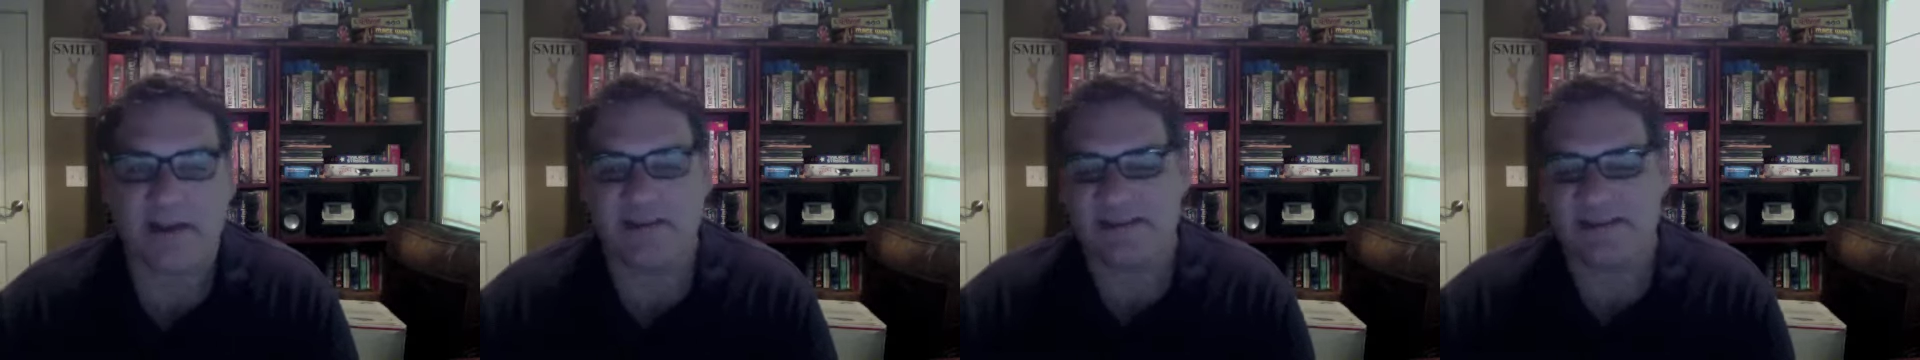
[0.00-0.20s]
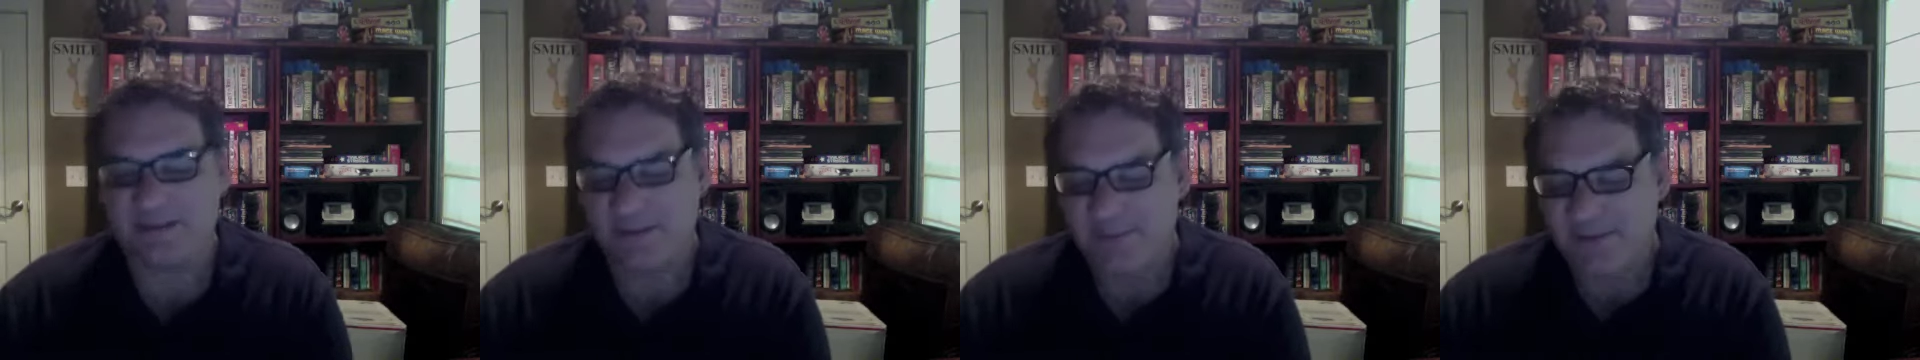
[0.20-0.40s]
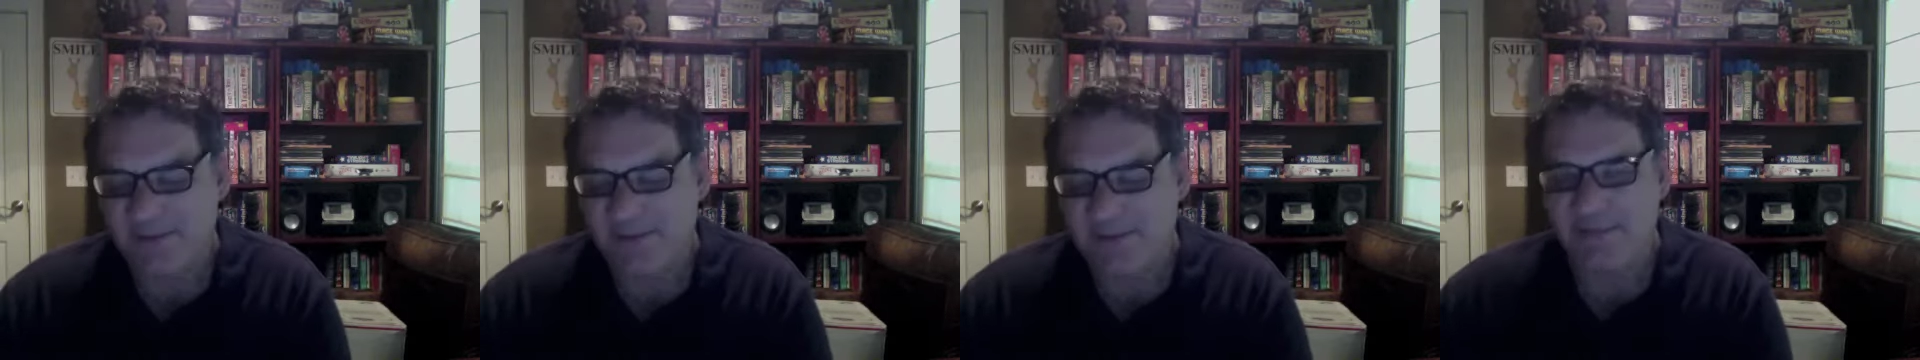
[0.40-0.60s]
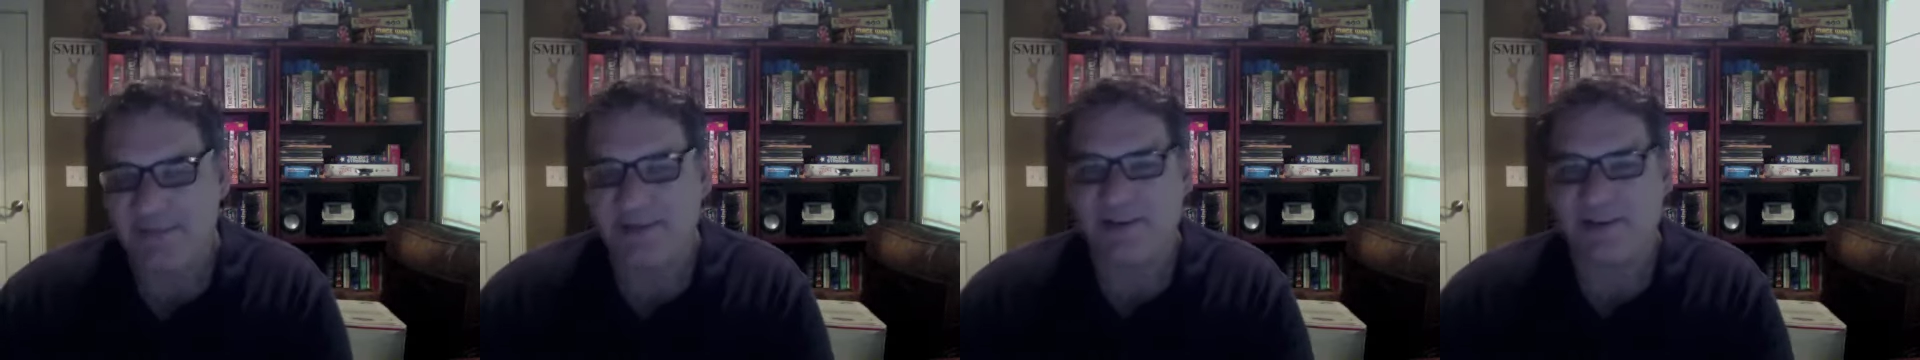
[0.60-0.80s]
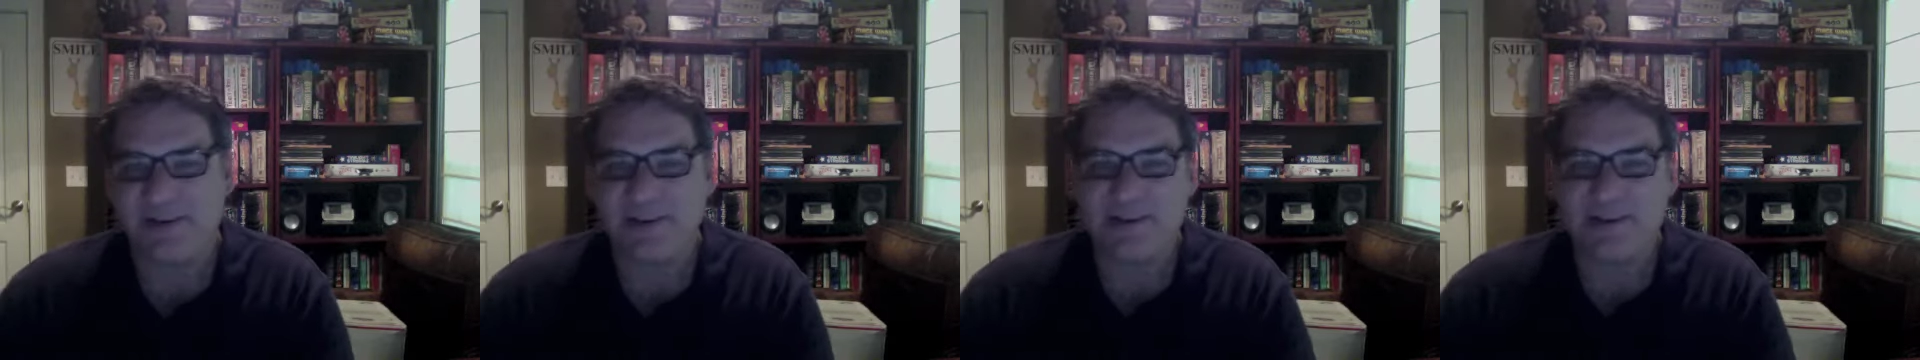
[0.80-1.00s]
and some of the
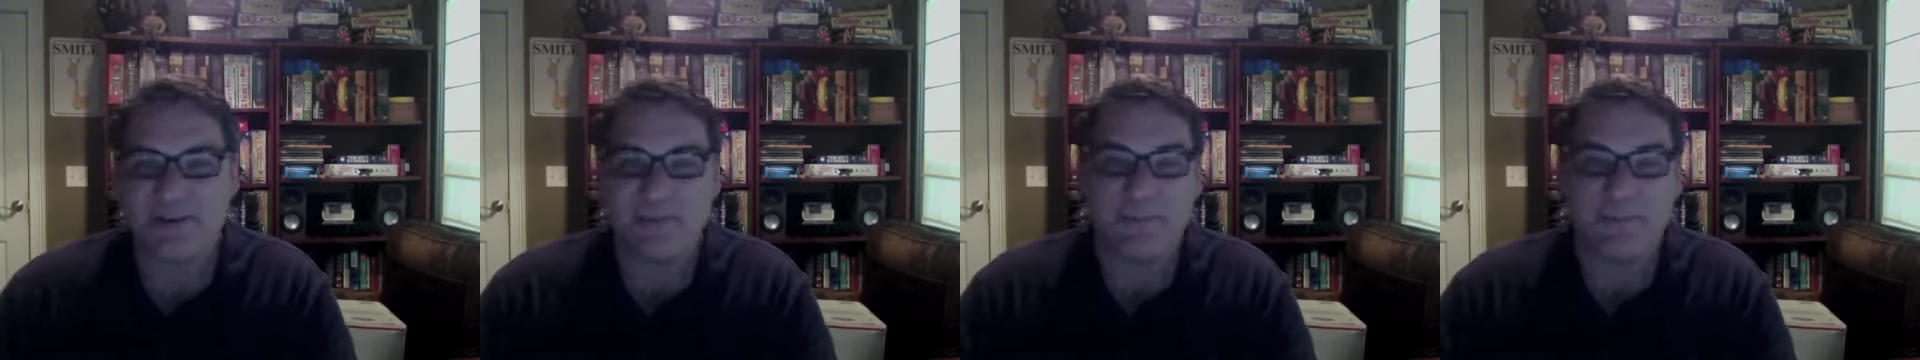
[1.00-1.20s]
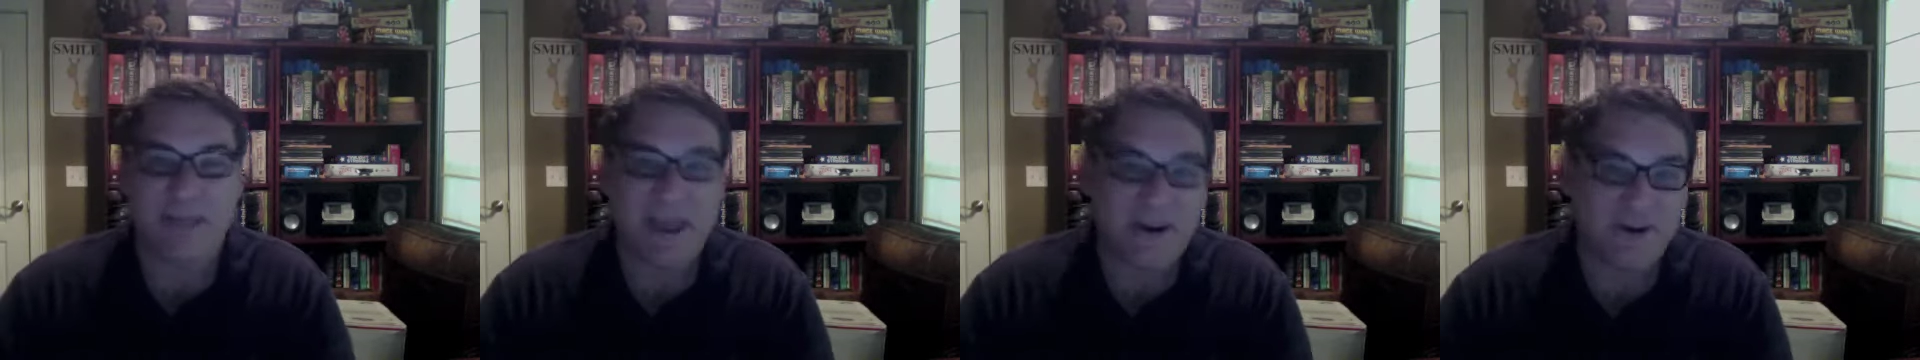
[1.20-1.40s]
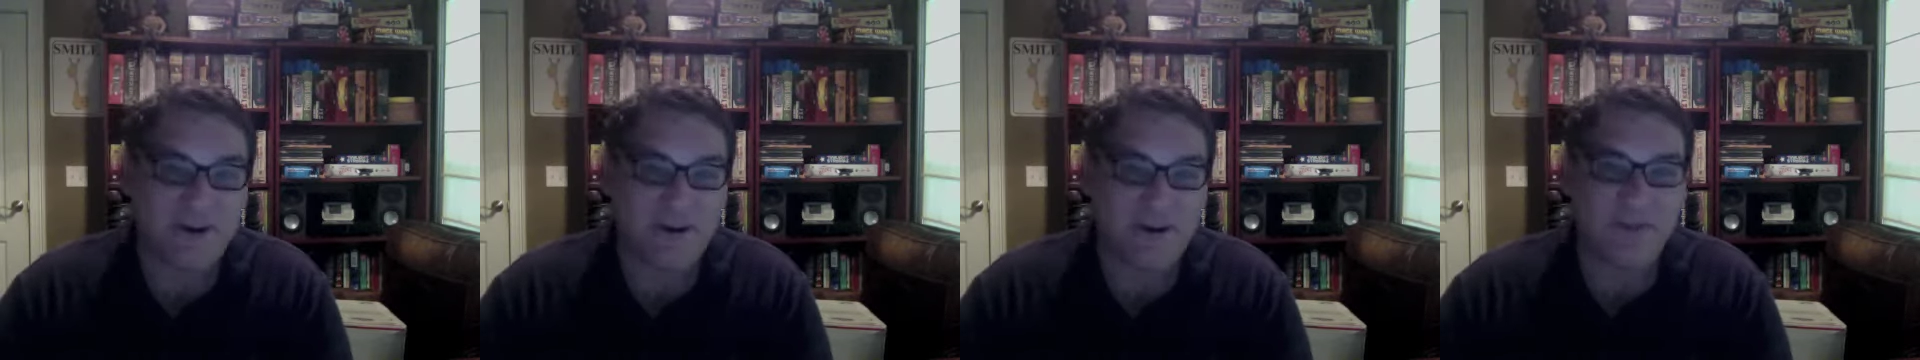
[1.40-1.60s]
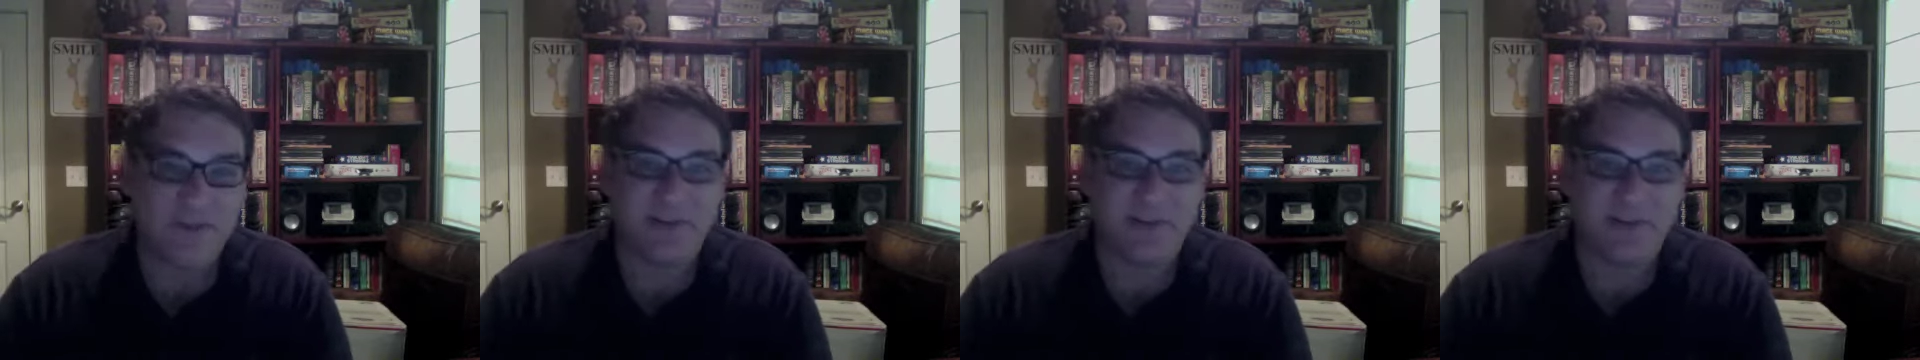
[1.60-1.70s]
abilities are better